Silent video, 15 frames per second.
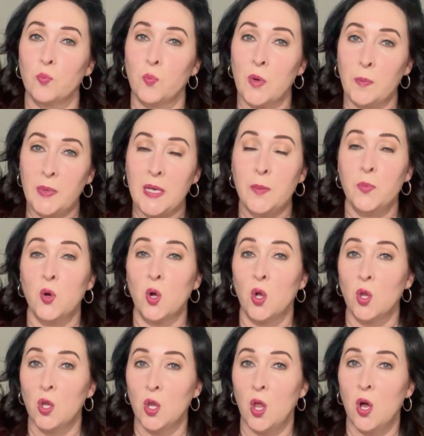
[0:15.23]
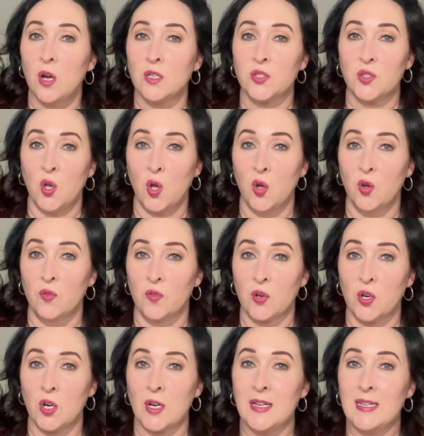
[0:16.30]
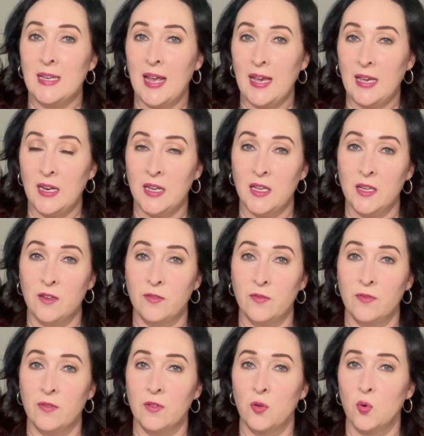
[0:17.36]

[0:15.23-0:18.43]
when people gloss over negative